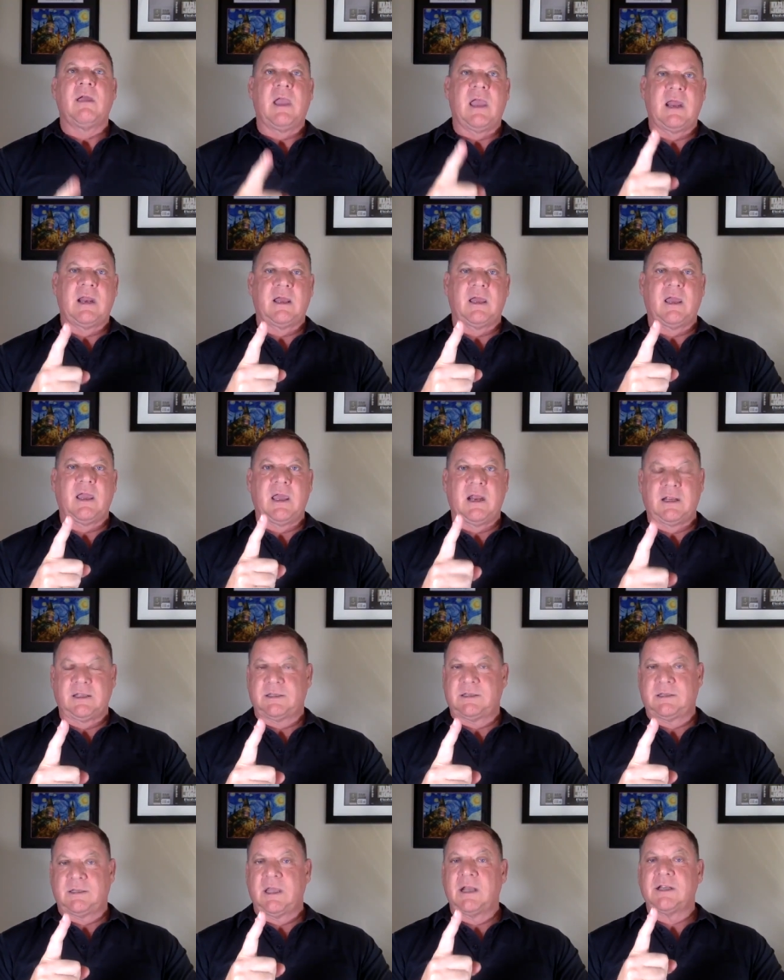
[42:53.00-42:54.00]
and a and
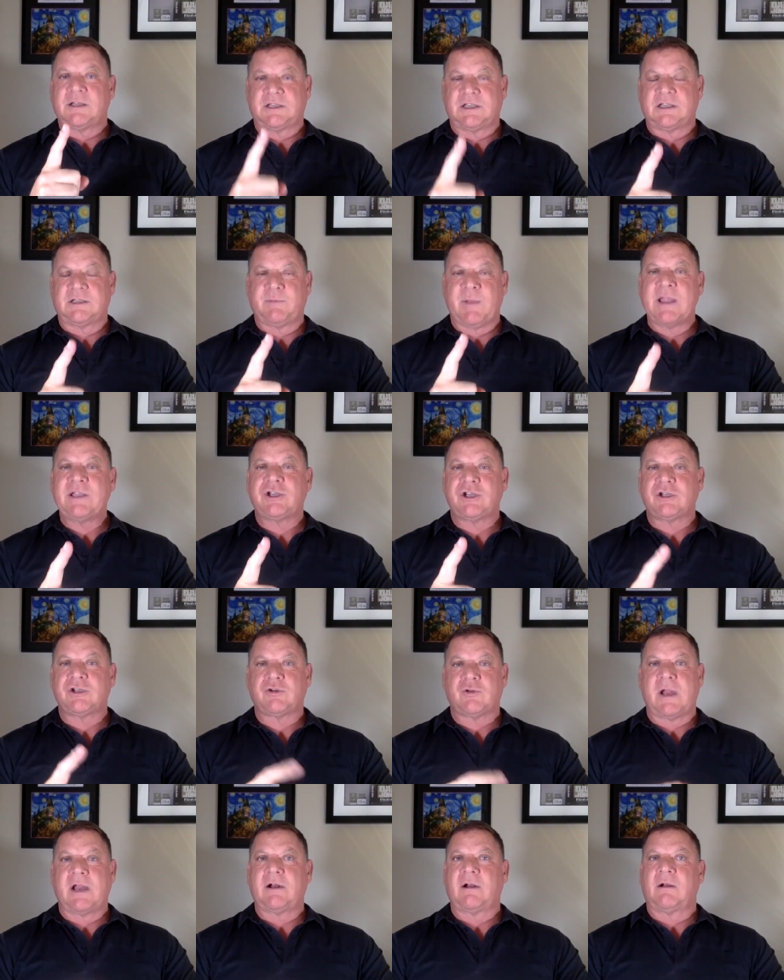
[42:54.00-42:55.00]
a, and a suspension
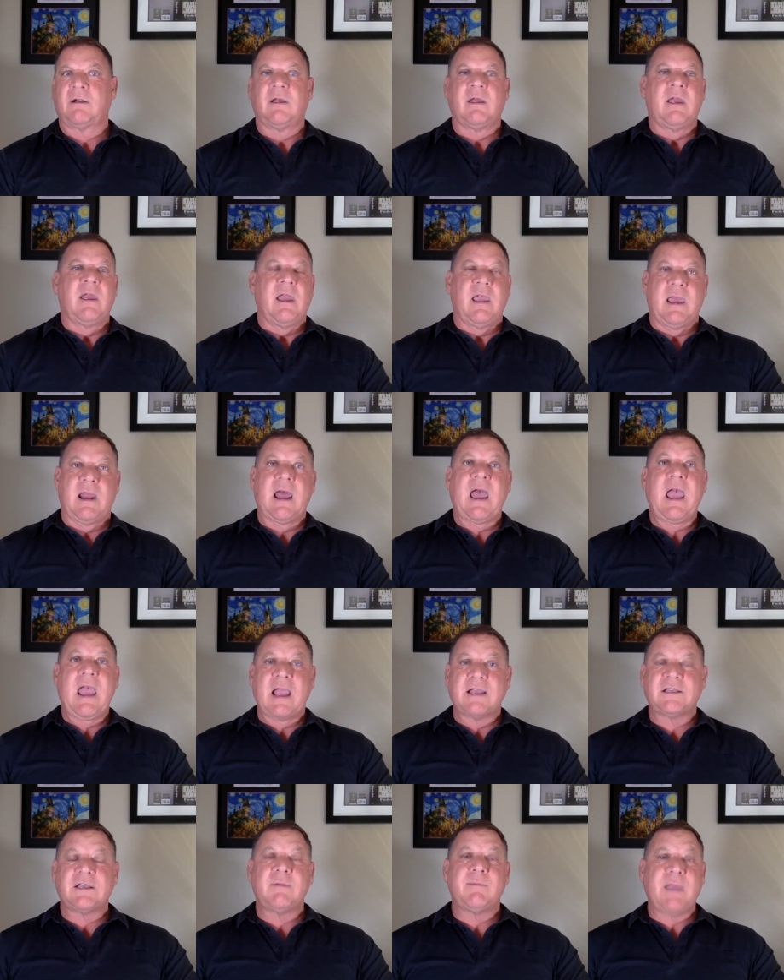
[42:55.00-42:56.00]
trainer, and I
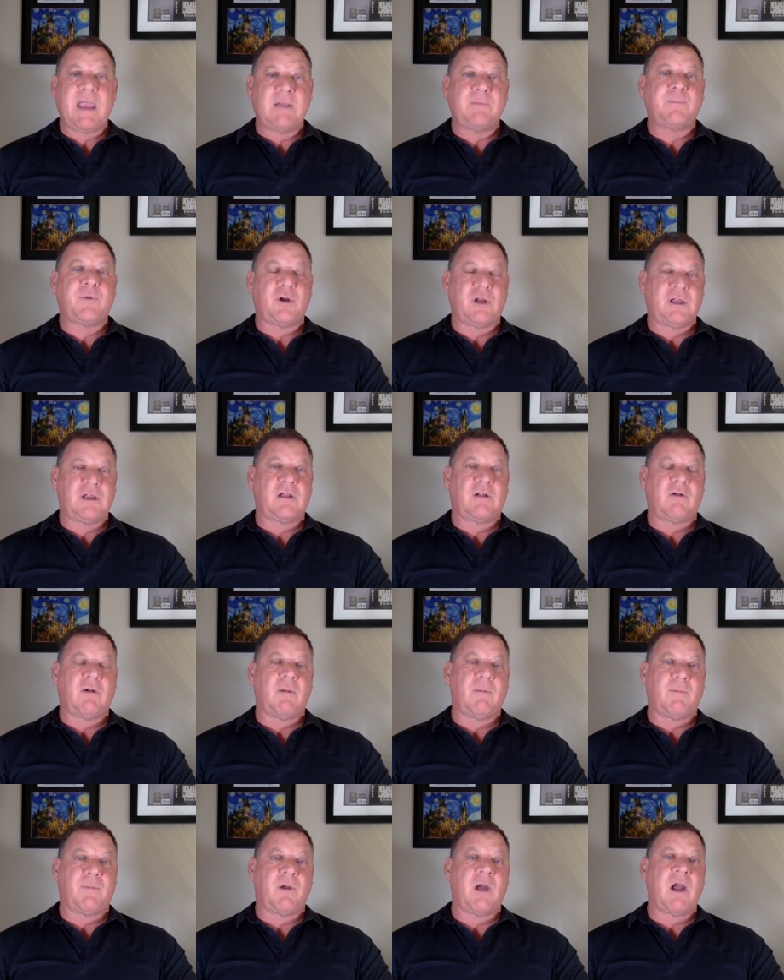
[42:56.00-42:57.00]
actually made pretty good
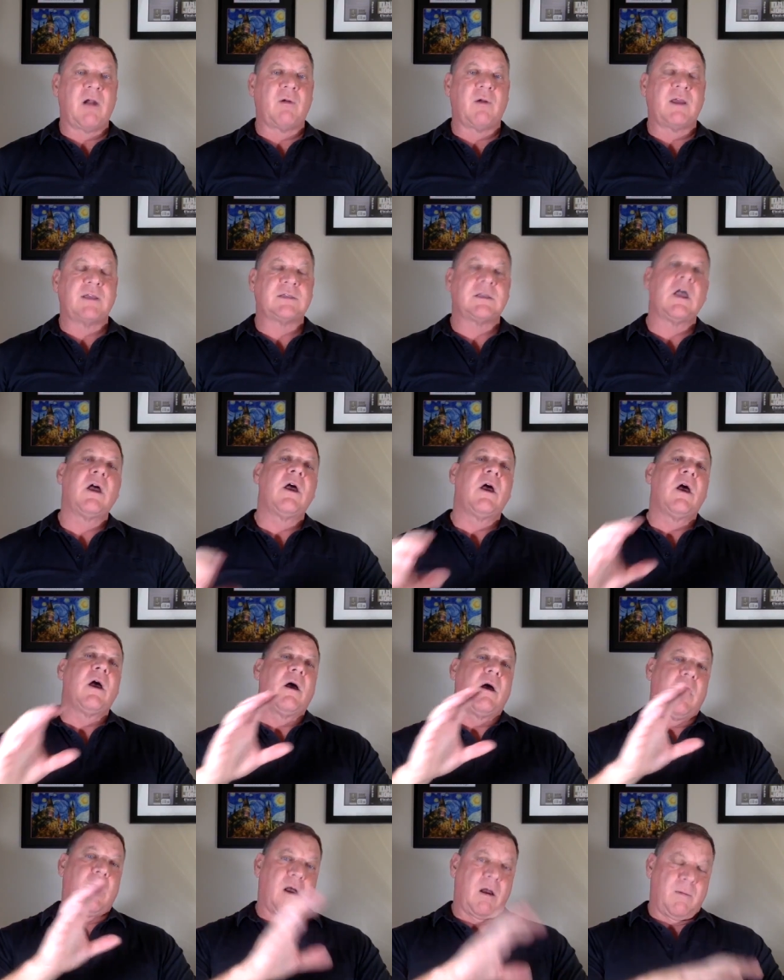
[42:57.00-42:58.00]
progress
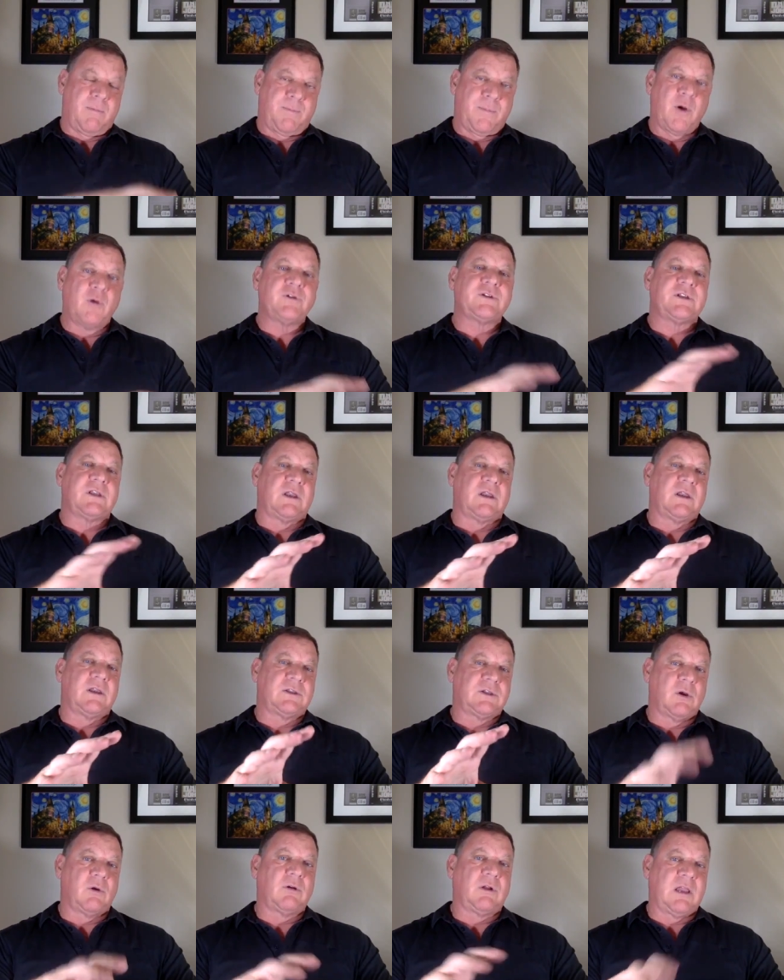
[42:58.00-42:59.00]
uh, post
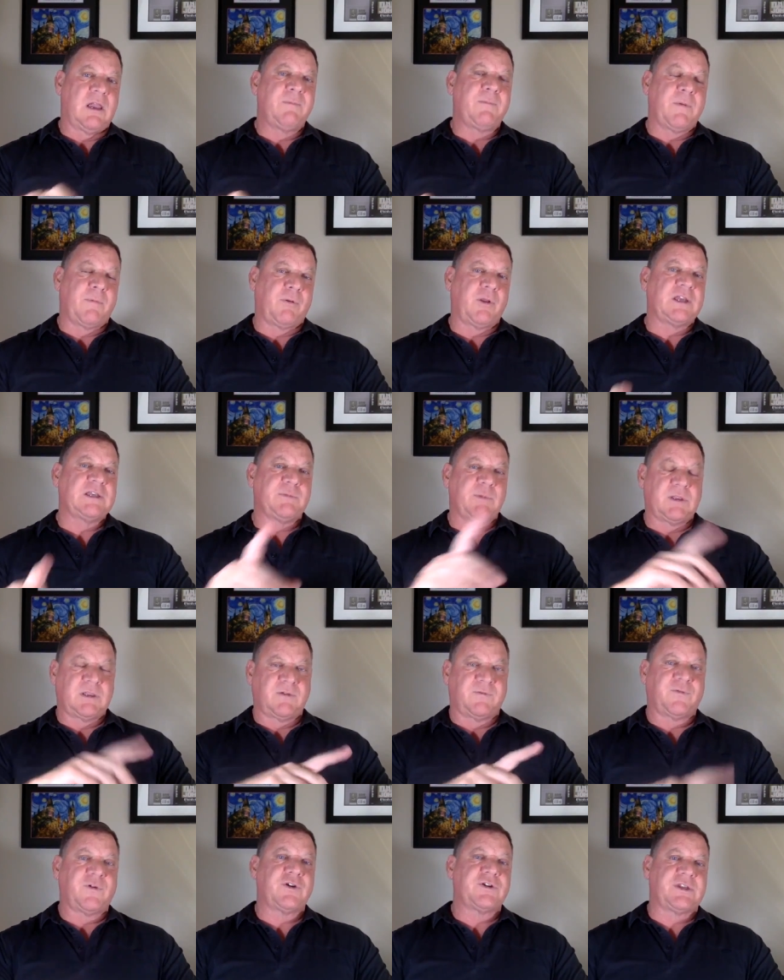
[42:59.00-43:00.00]
total hip replacement
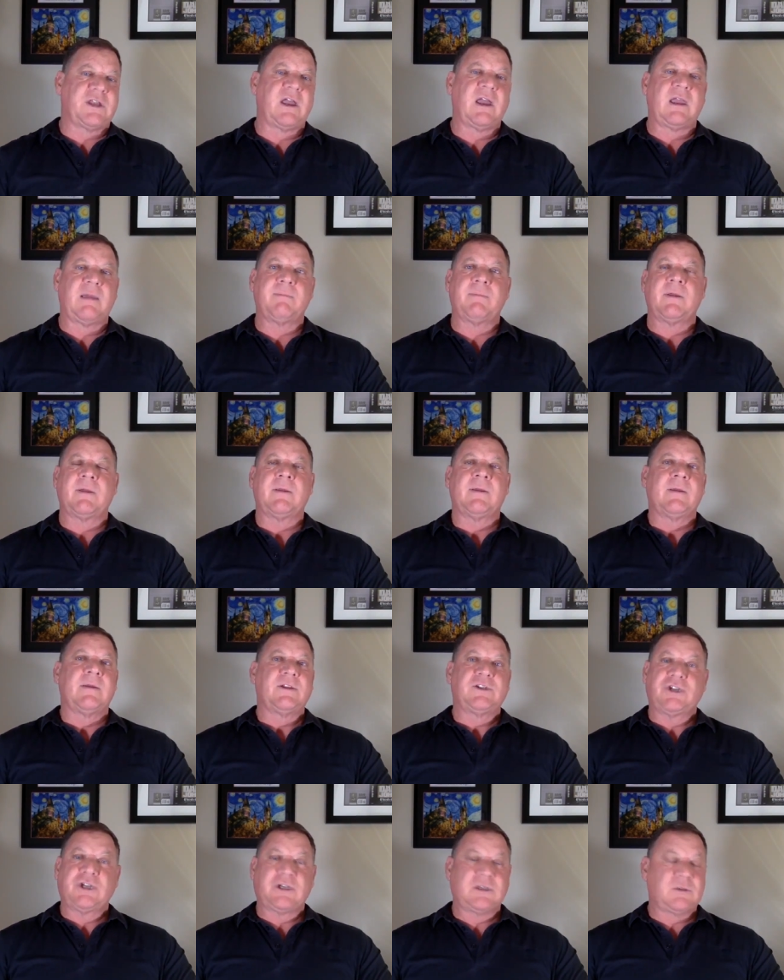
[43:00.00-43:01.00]
the first time,
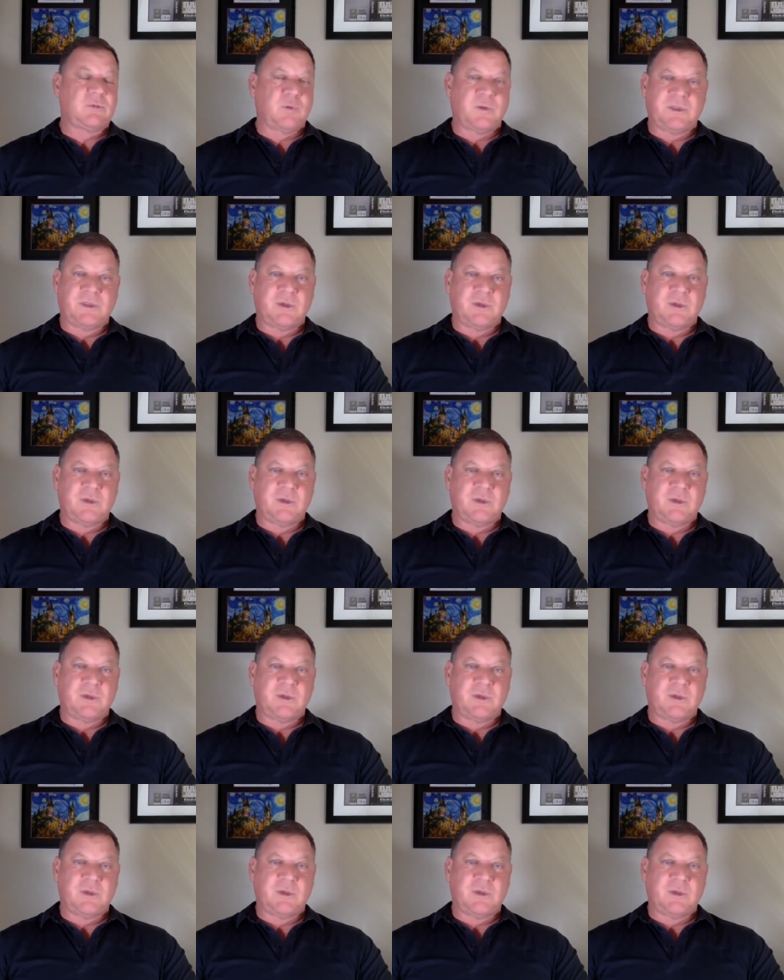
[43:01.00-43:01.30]
just with